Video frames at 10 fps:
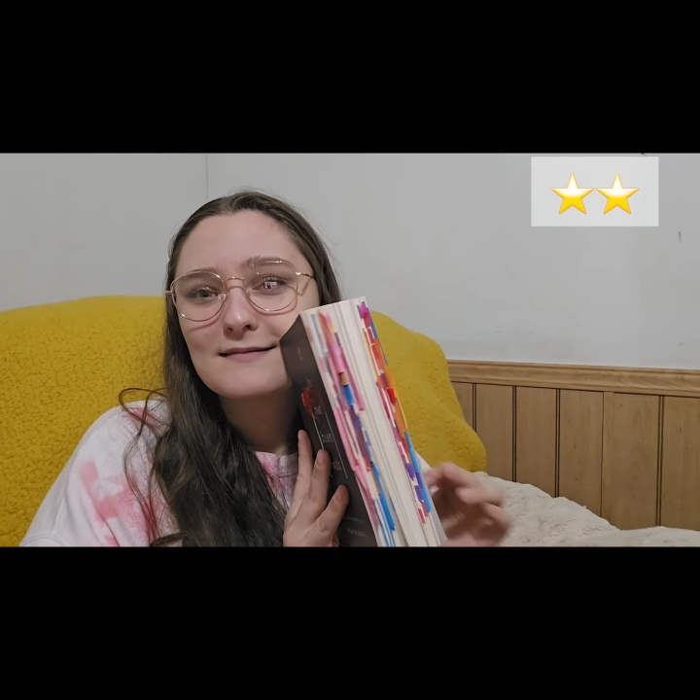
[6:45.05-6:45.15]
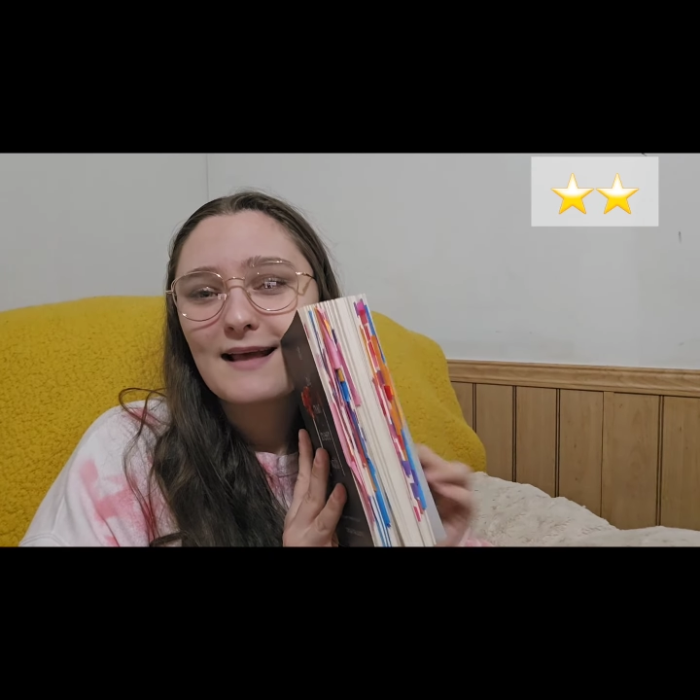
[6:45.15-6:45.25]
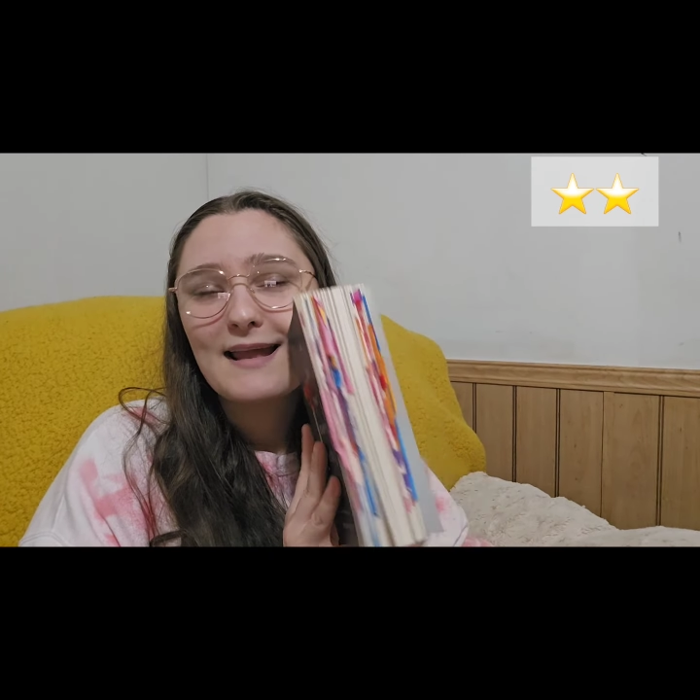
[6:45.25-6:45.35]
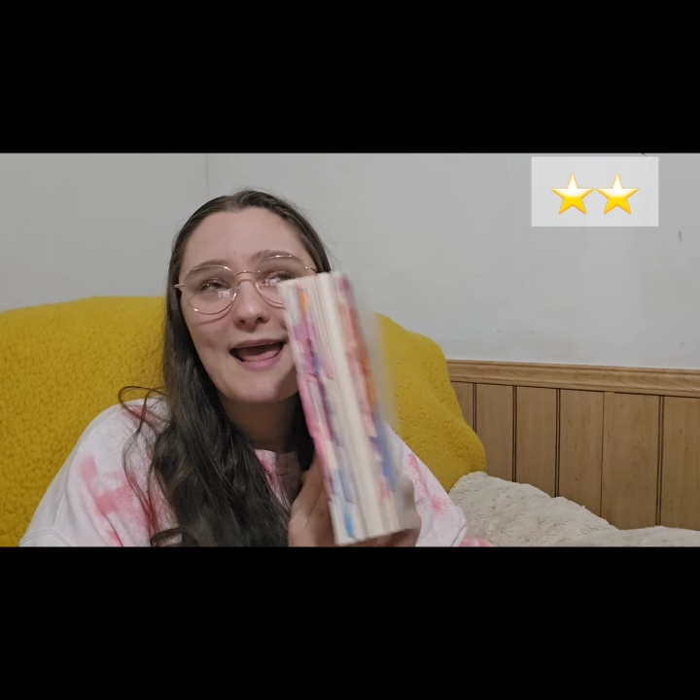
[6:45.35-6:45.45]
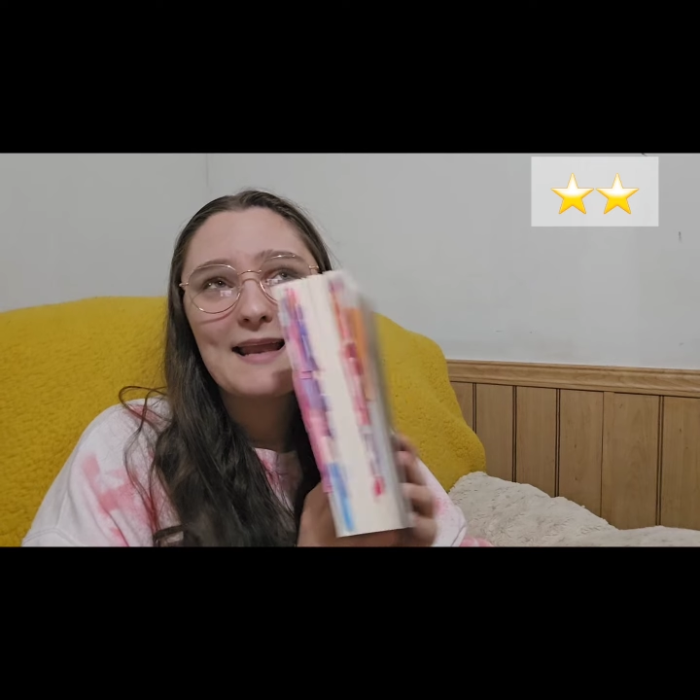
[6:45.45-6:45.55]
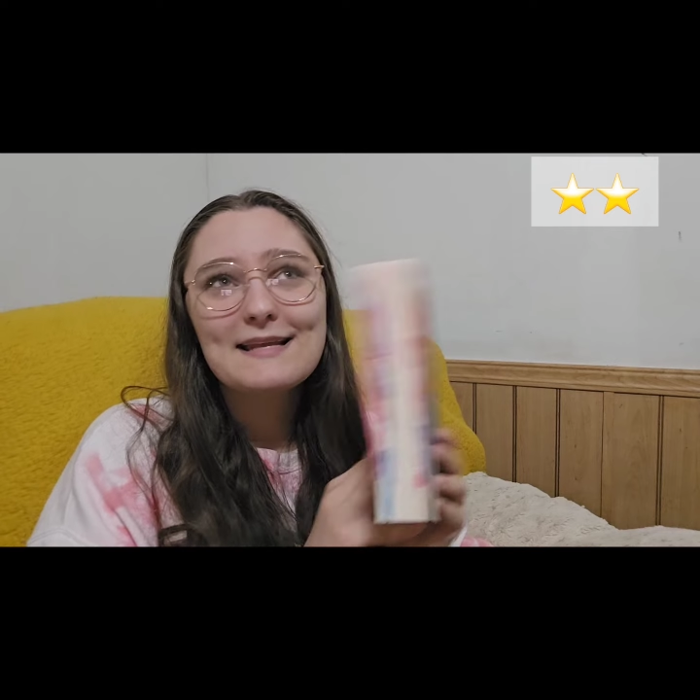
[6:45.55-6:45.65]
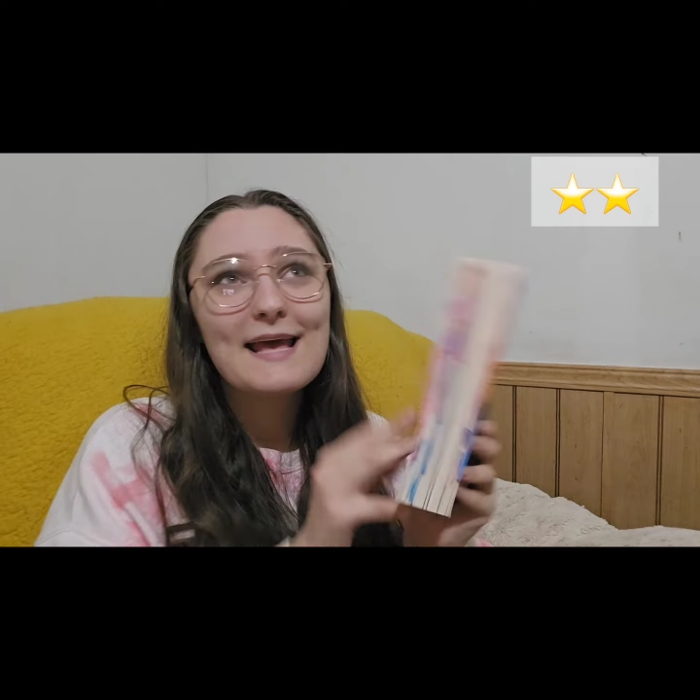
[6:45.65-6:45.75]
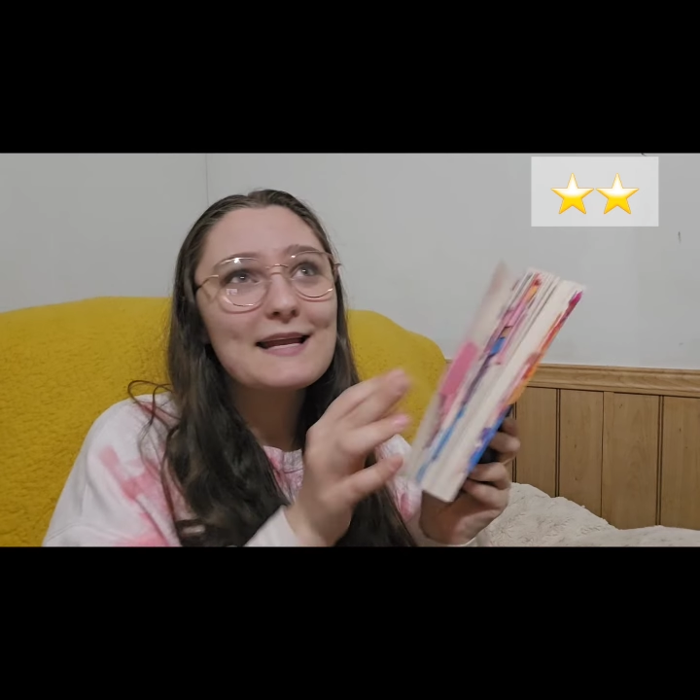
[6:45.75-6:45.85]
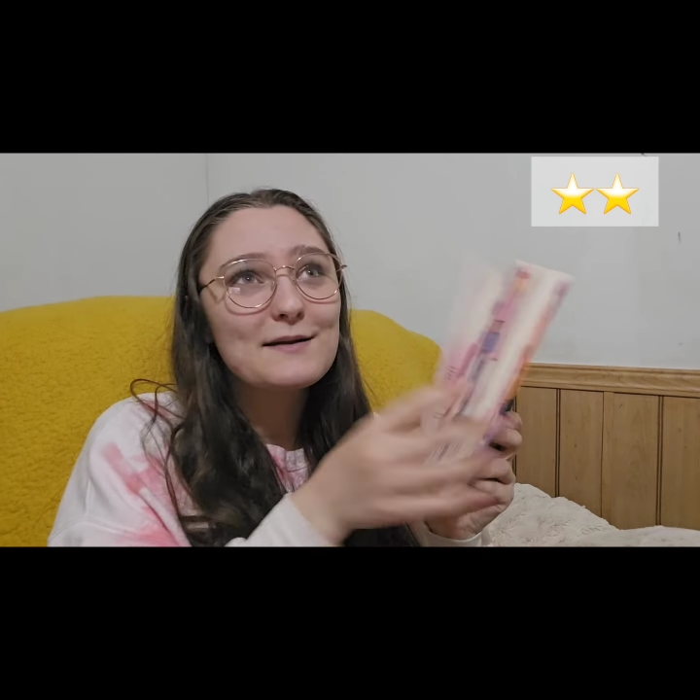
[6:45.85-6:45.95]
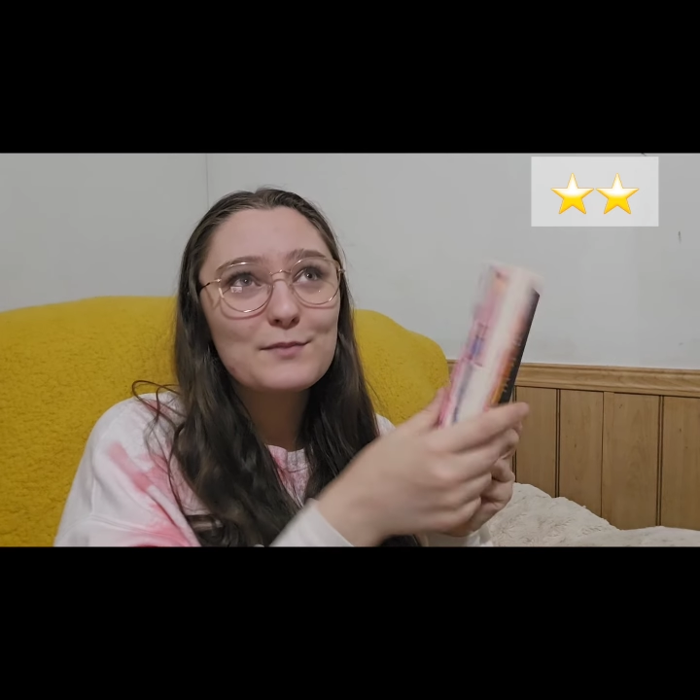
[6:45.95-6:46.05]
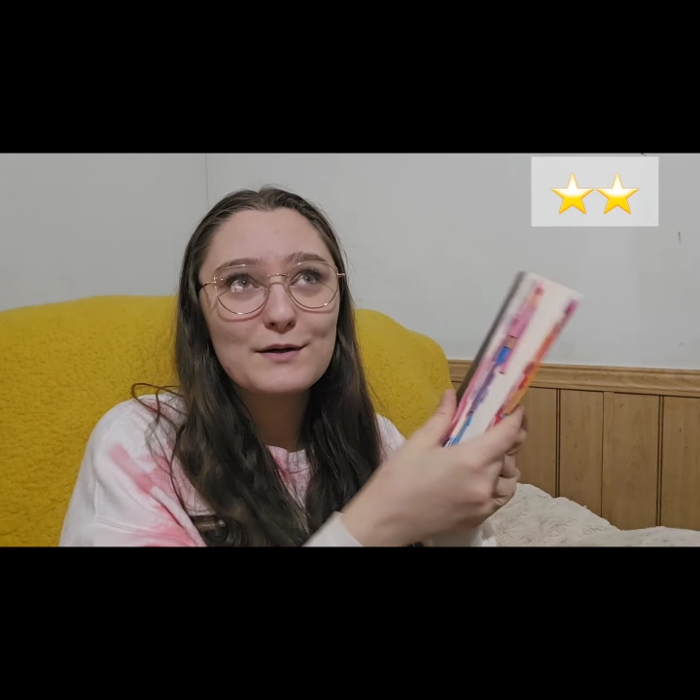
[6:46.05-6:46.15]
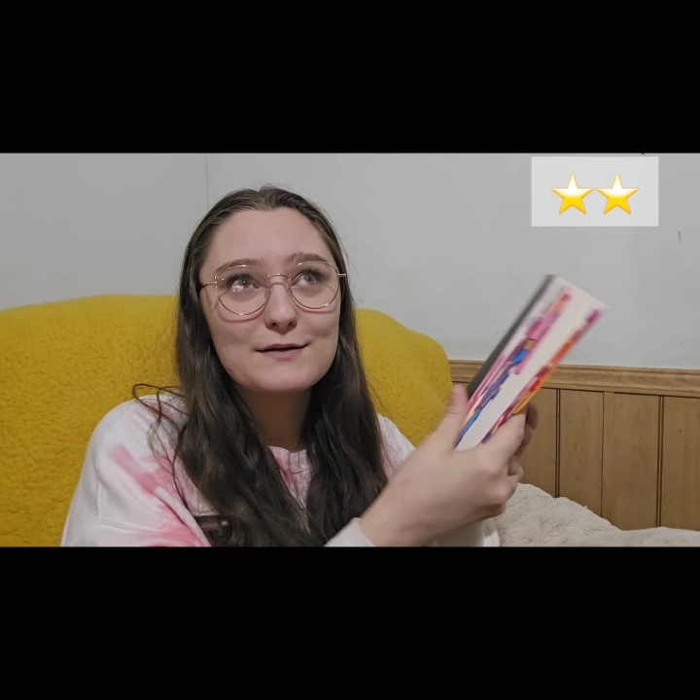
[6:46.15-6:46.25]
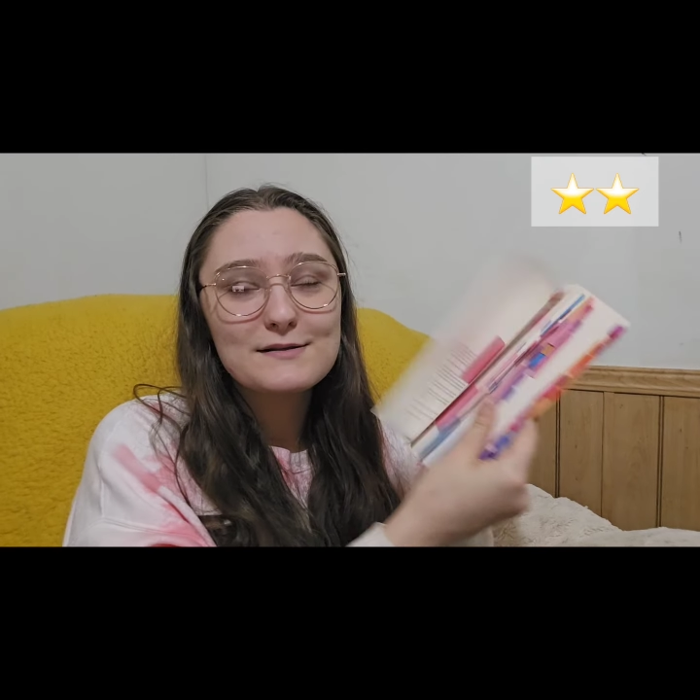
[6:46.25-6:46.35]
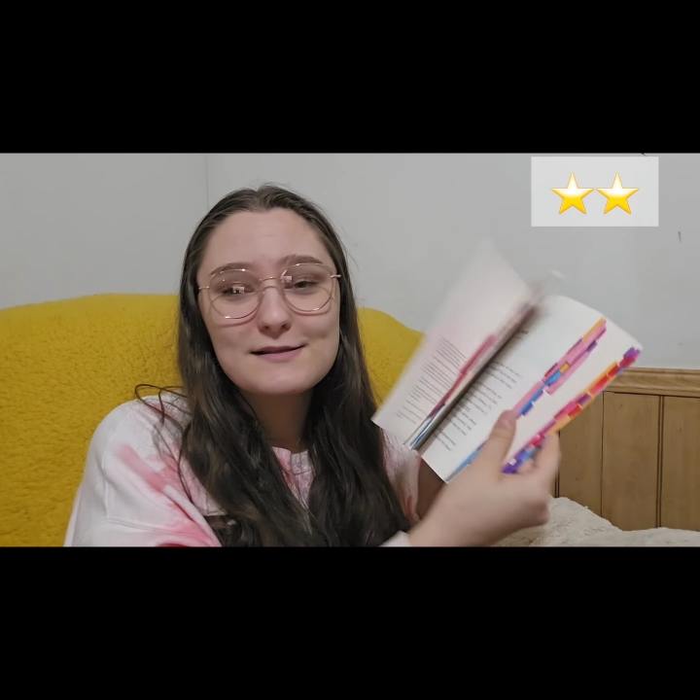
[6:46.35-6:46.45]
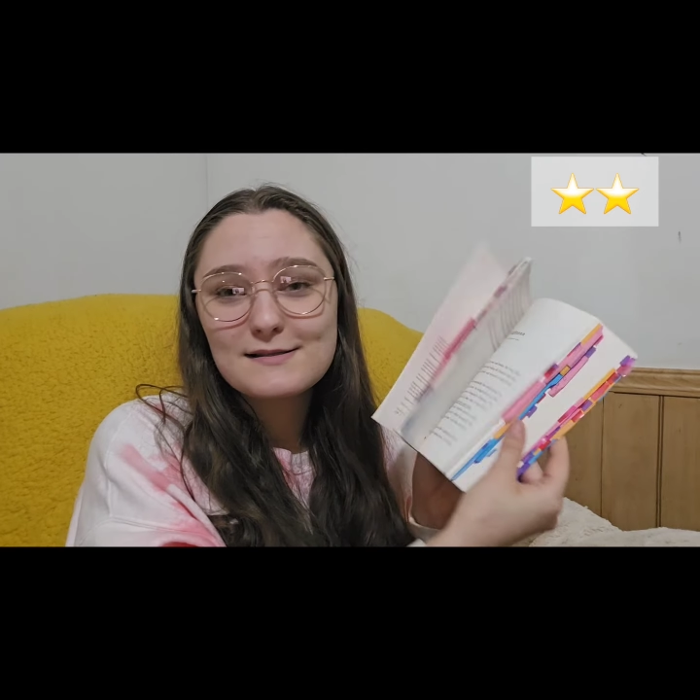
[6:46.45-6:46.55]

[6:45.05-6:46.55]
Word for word: and annotated books,